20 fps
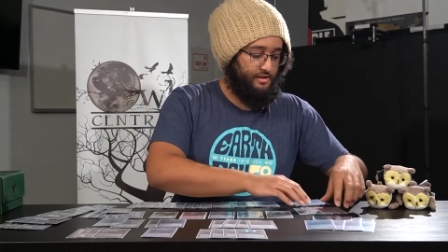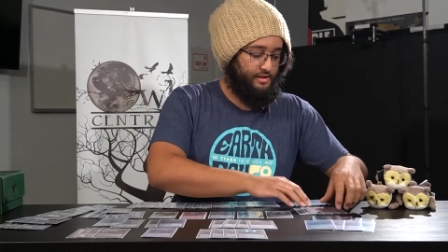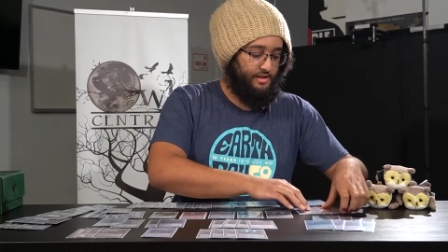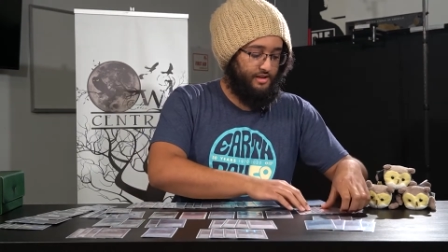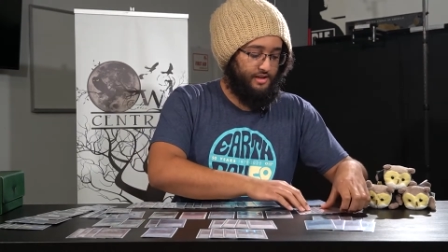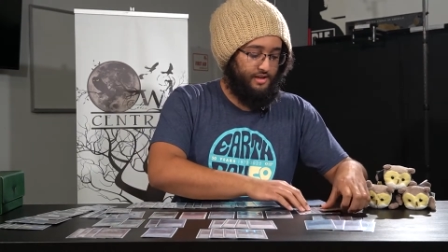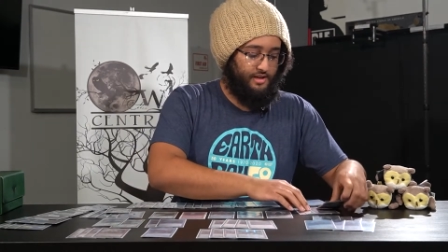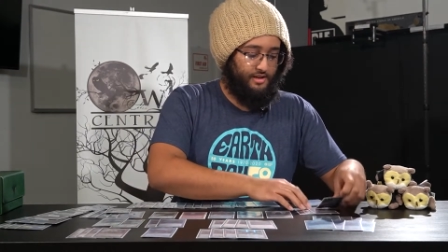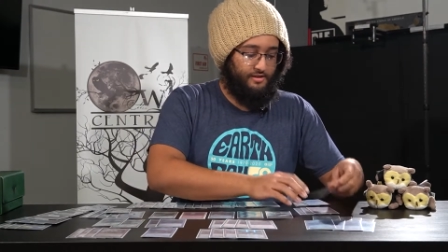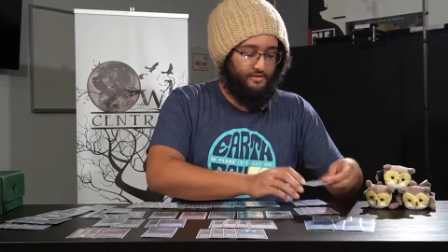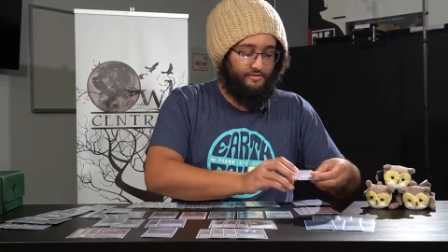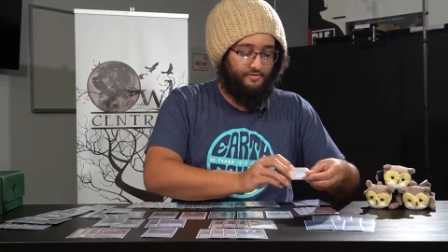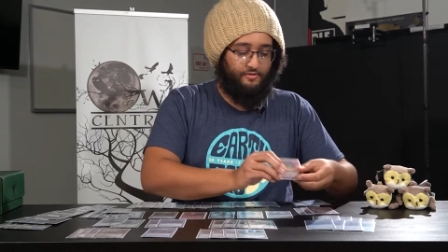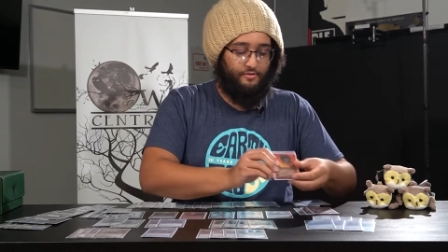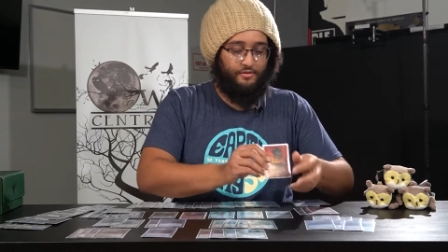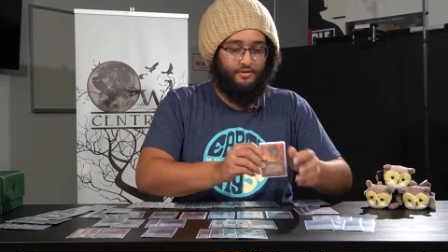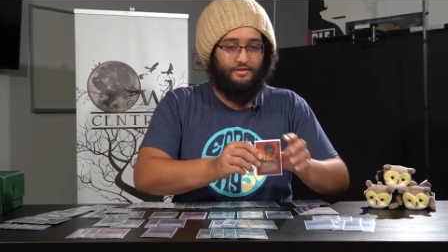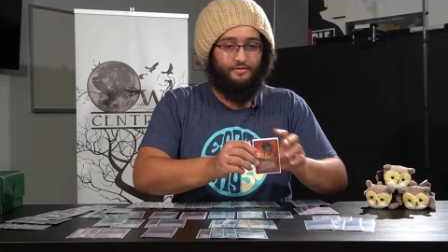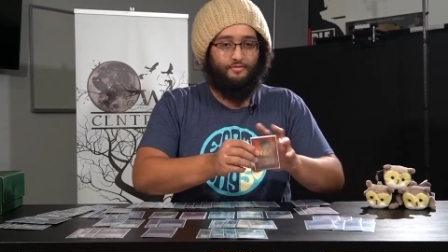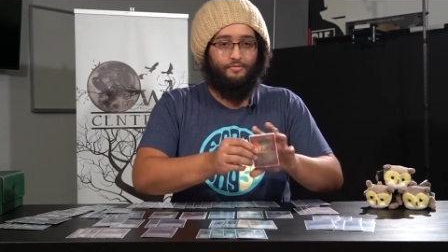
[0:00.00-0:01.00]
and
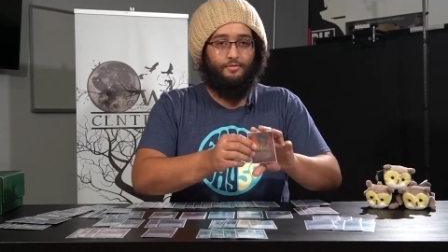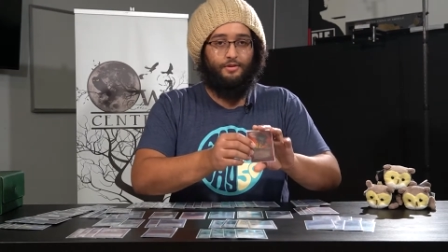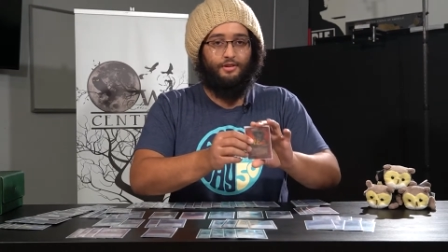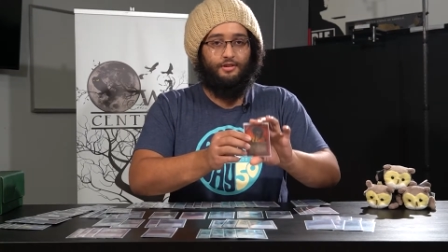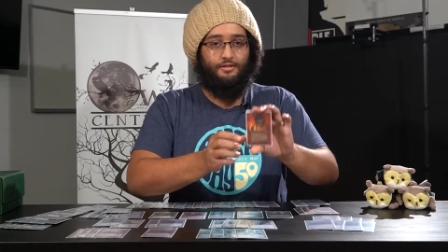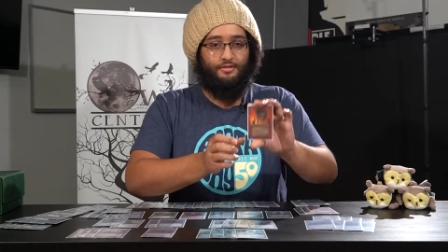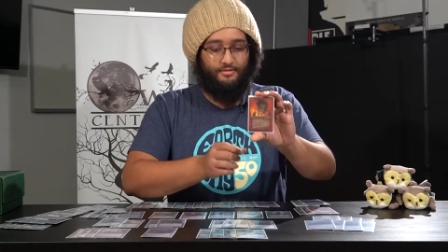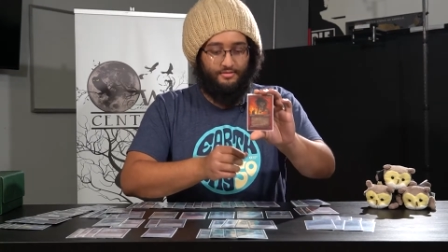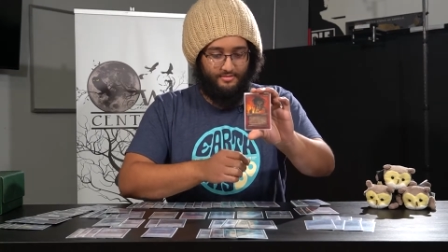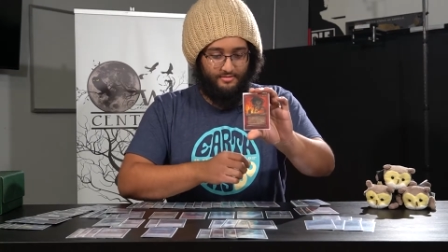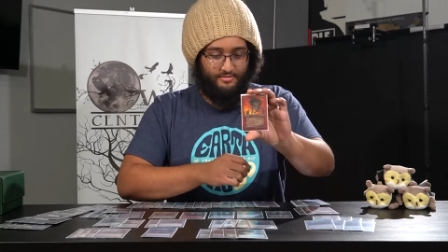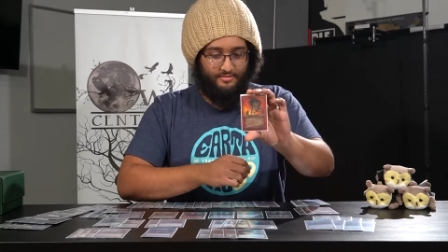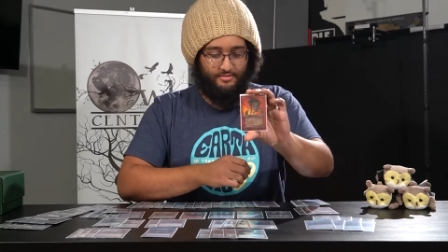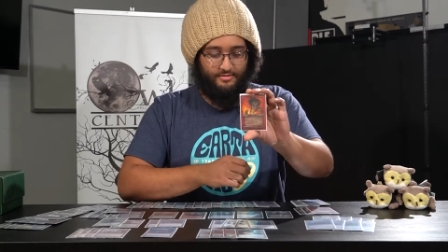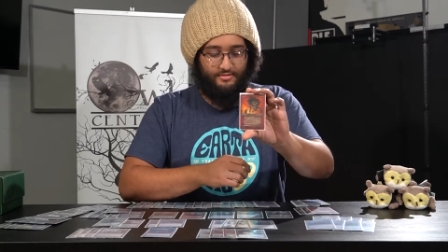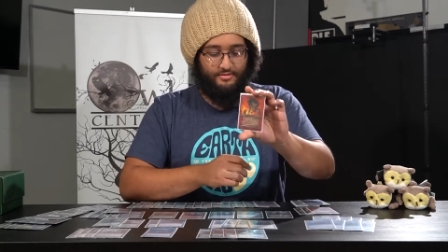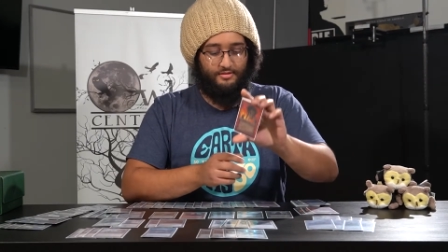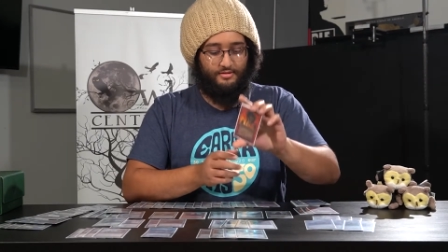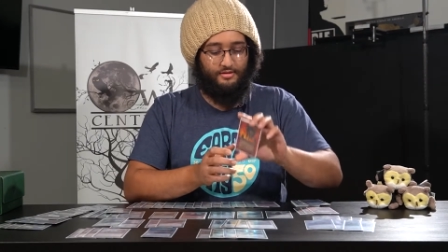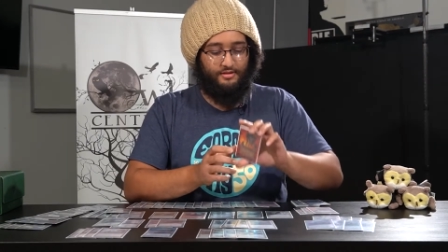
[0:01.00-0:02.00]
Force of Will.
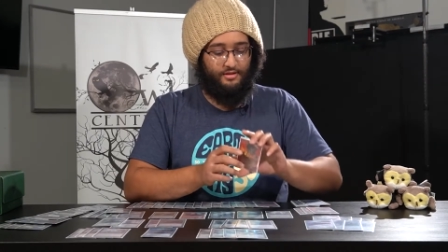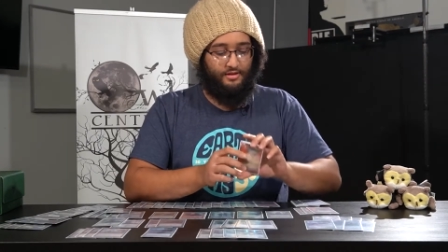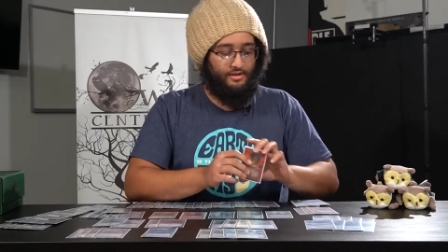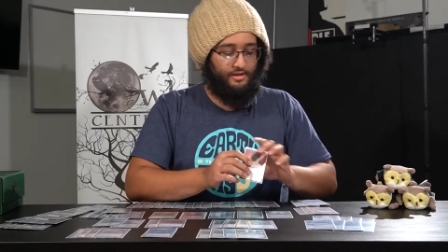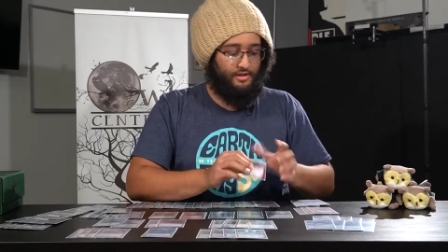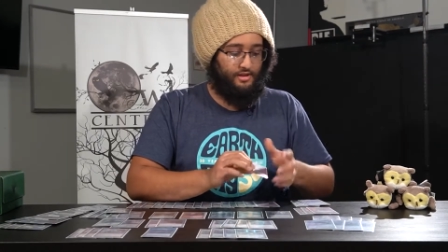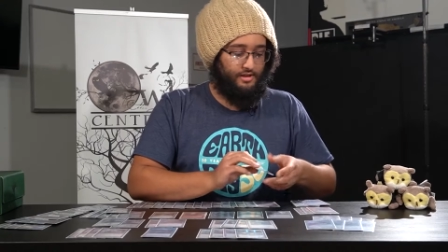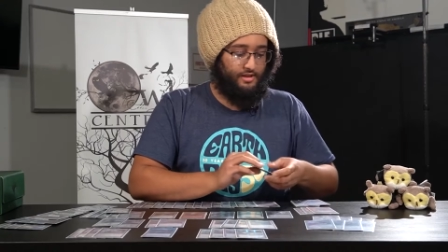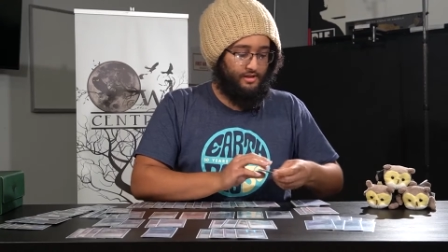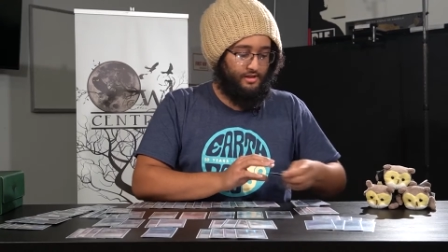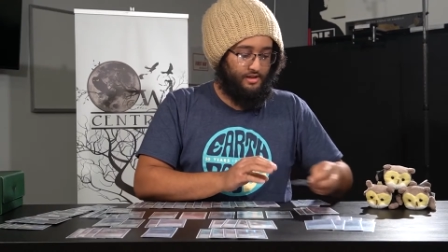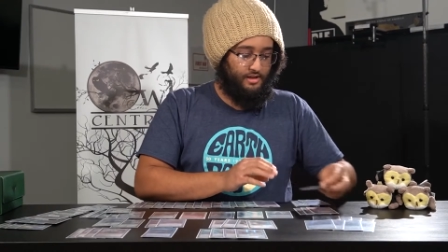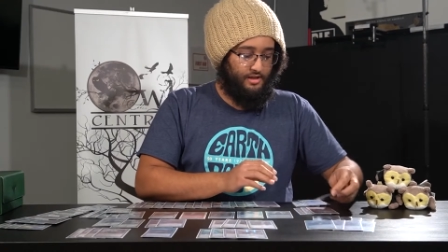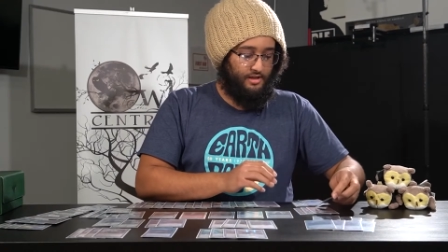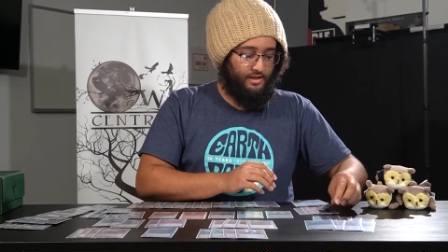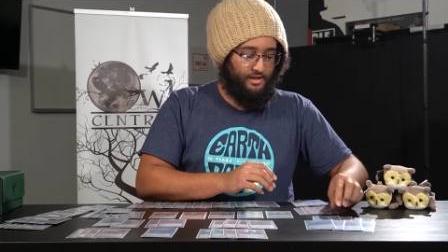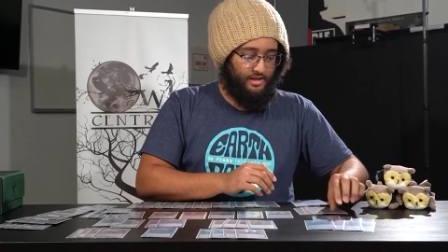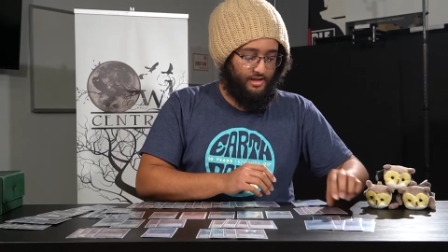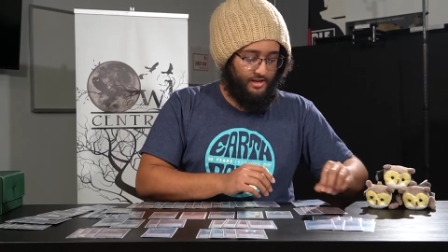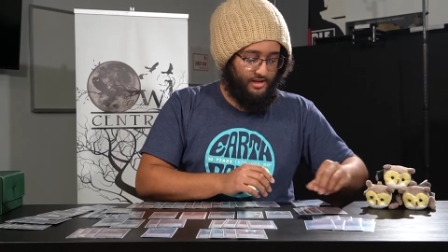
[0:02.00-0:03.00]

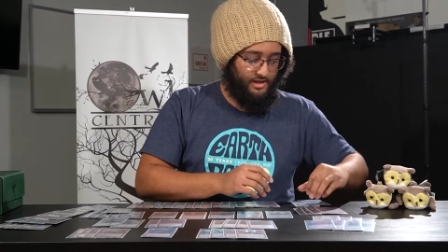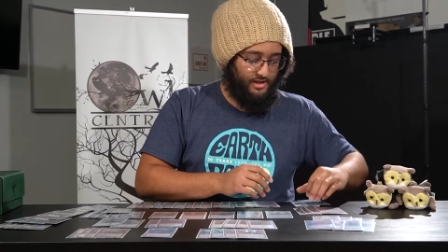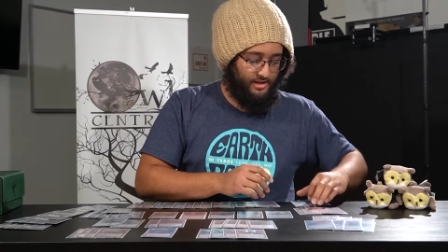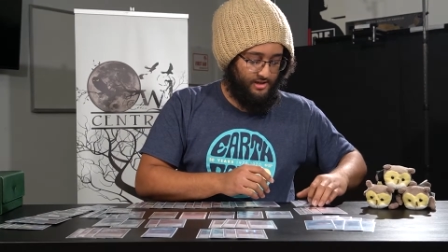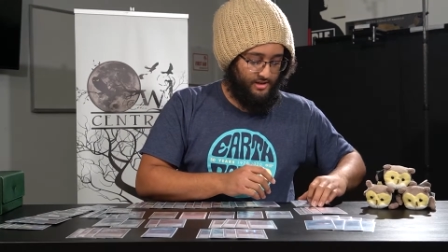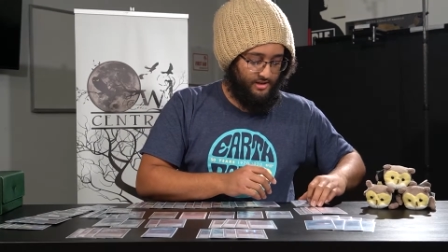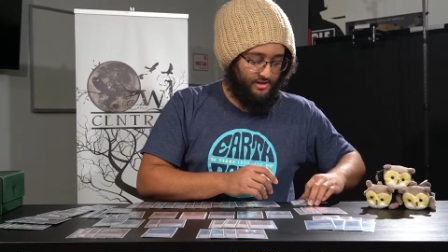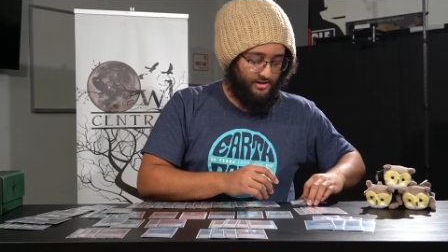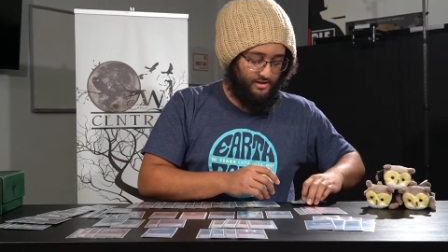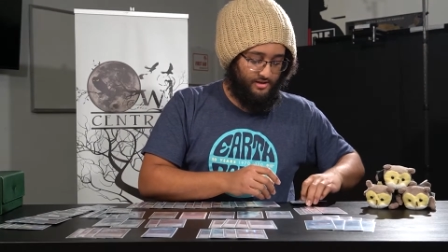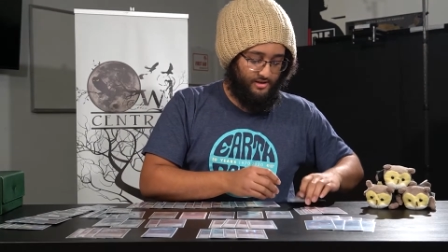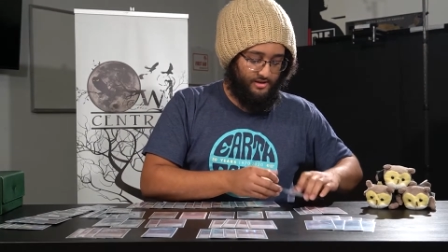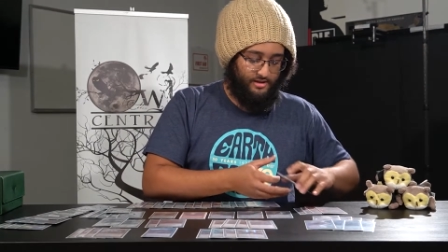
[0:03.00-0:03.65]
And